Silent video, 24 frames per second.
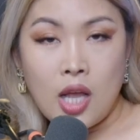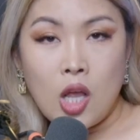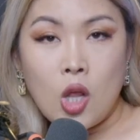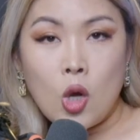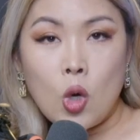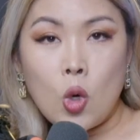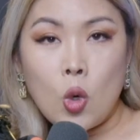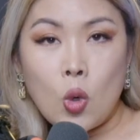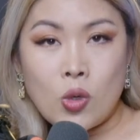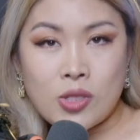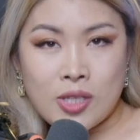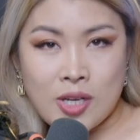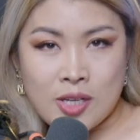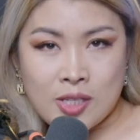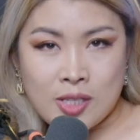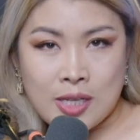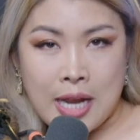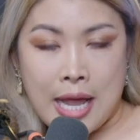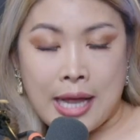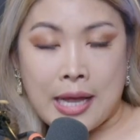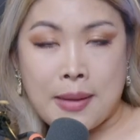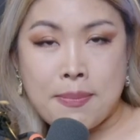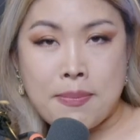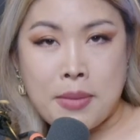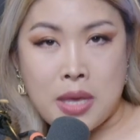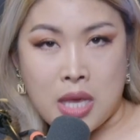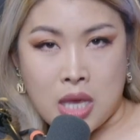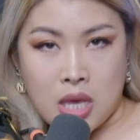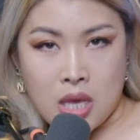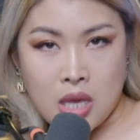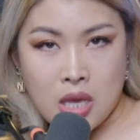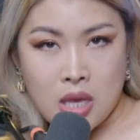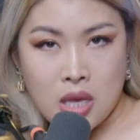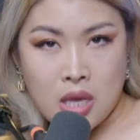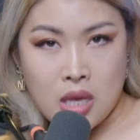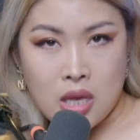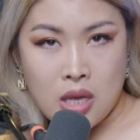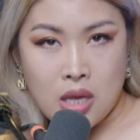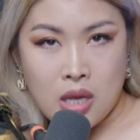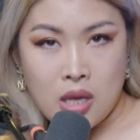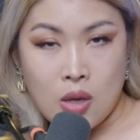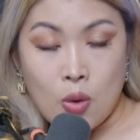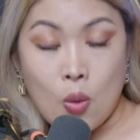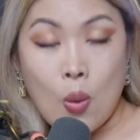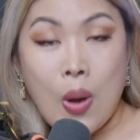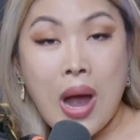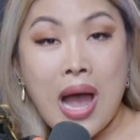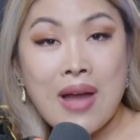Losers like me.
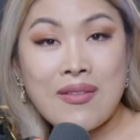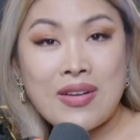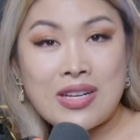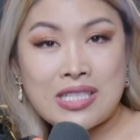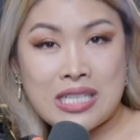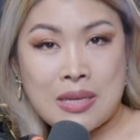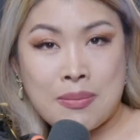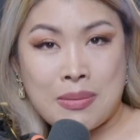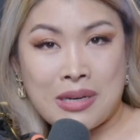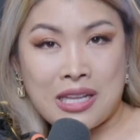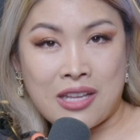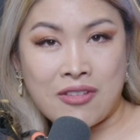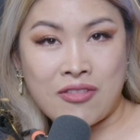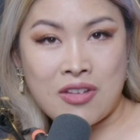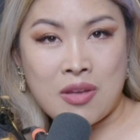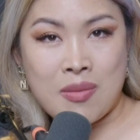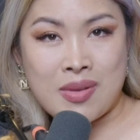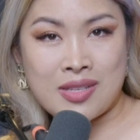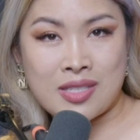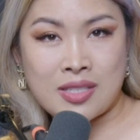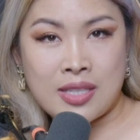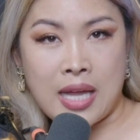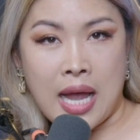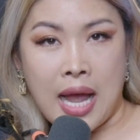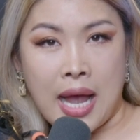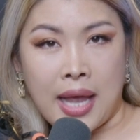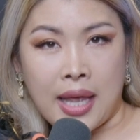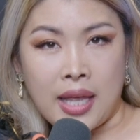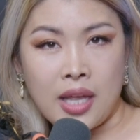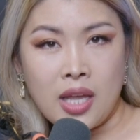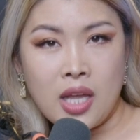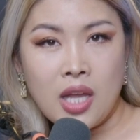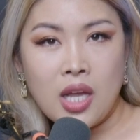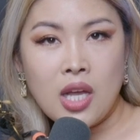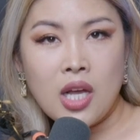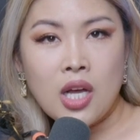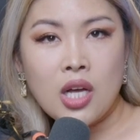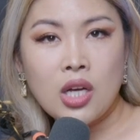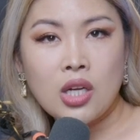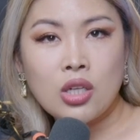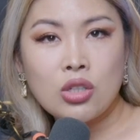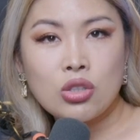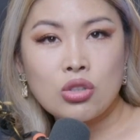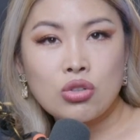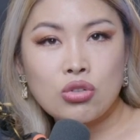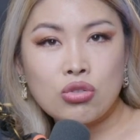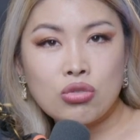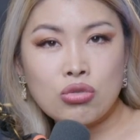Whenever somebody famous die,
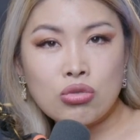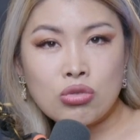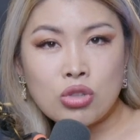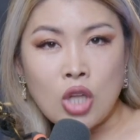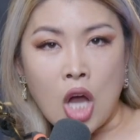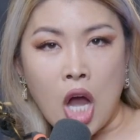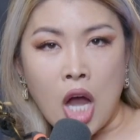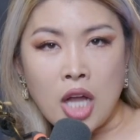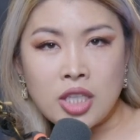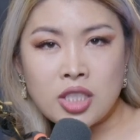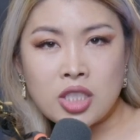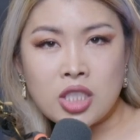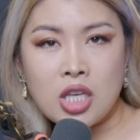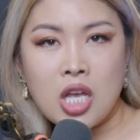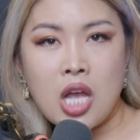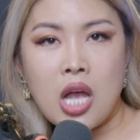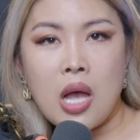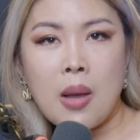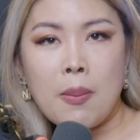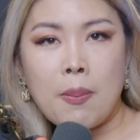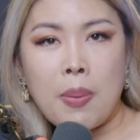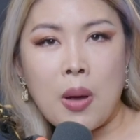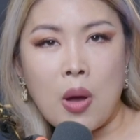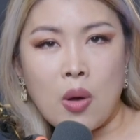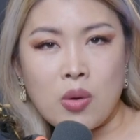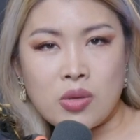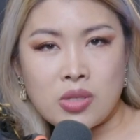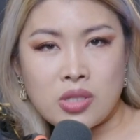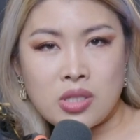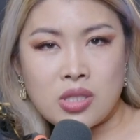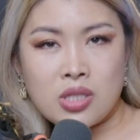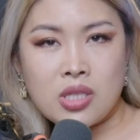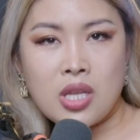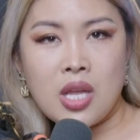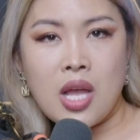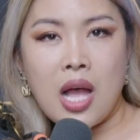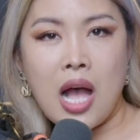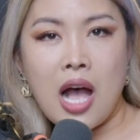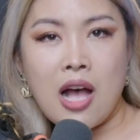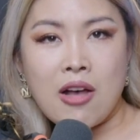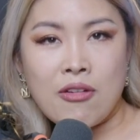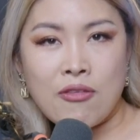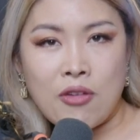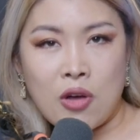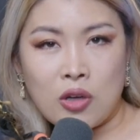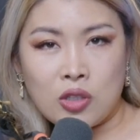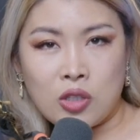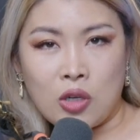do not post a
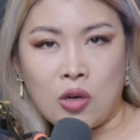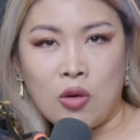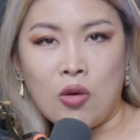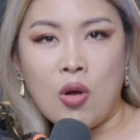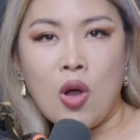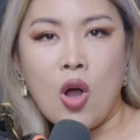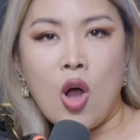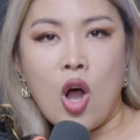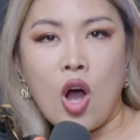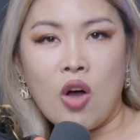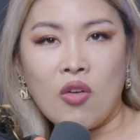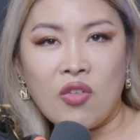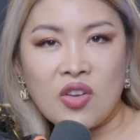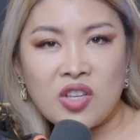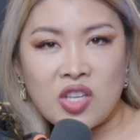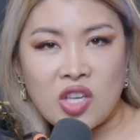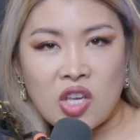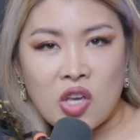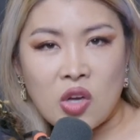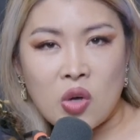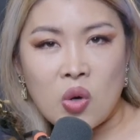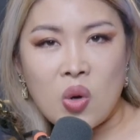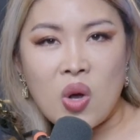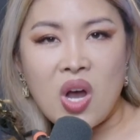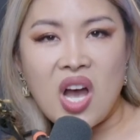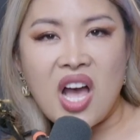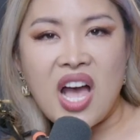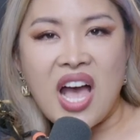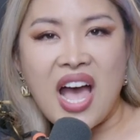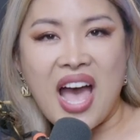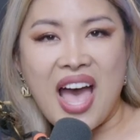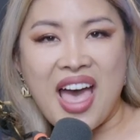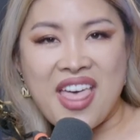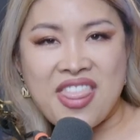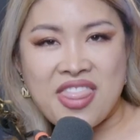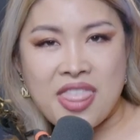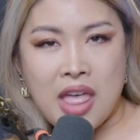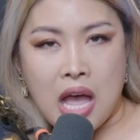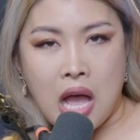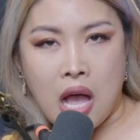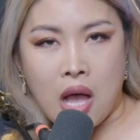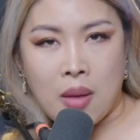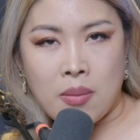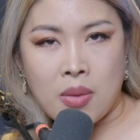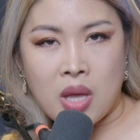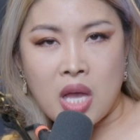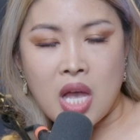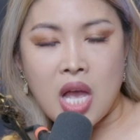photo of you and
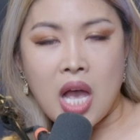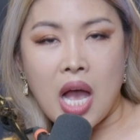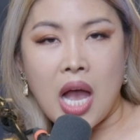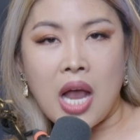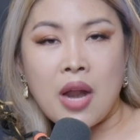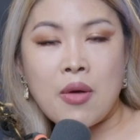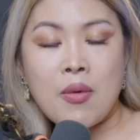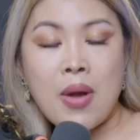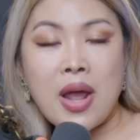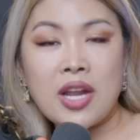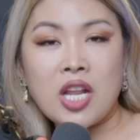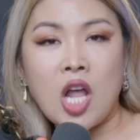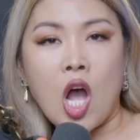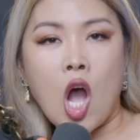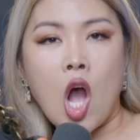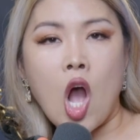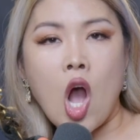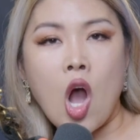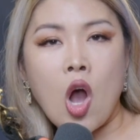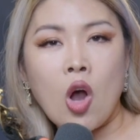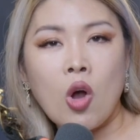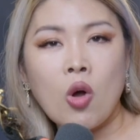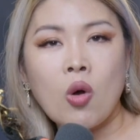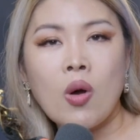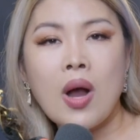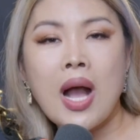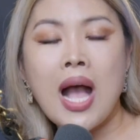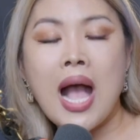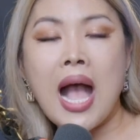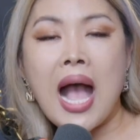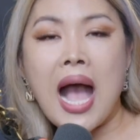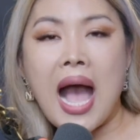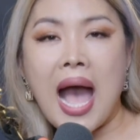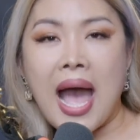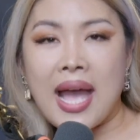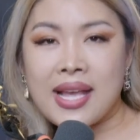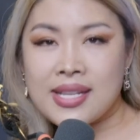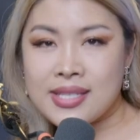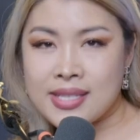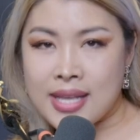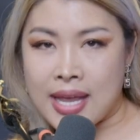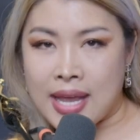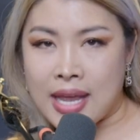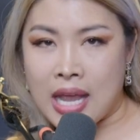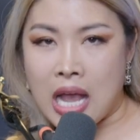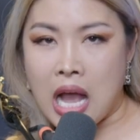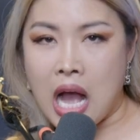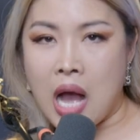them and write a whole
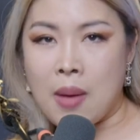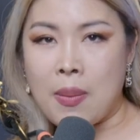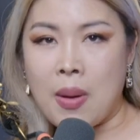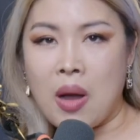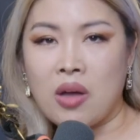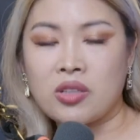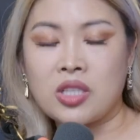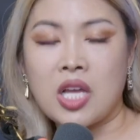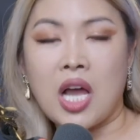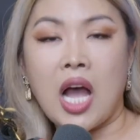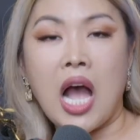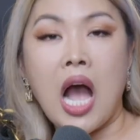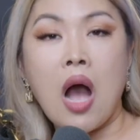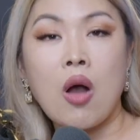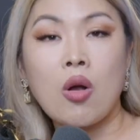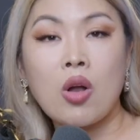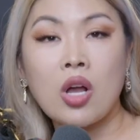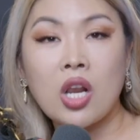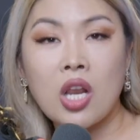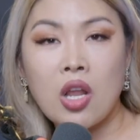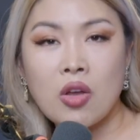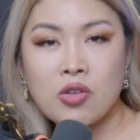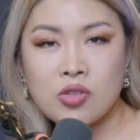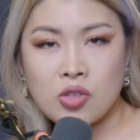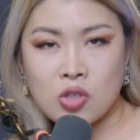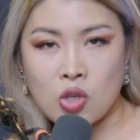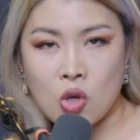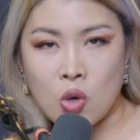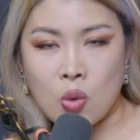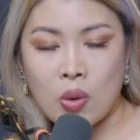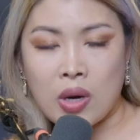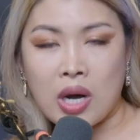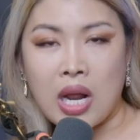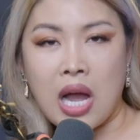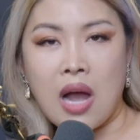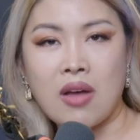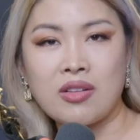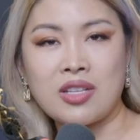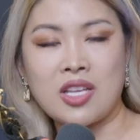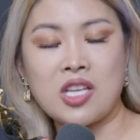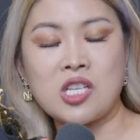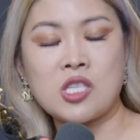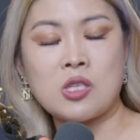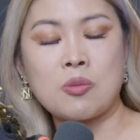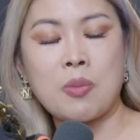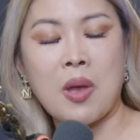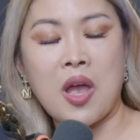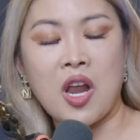essay about how close you were, how they
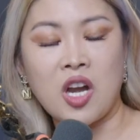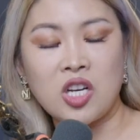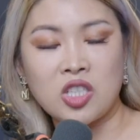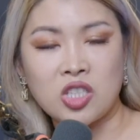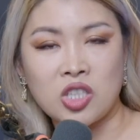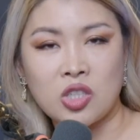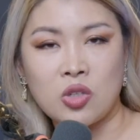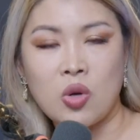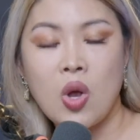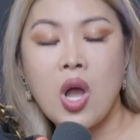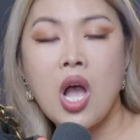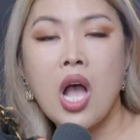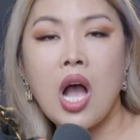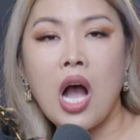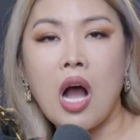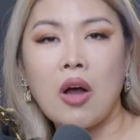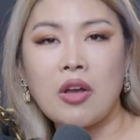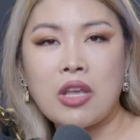inspired you, how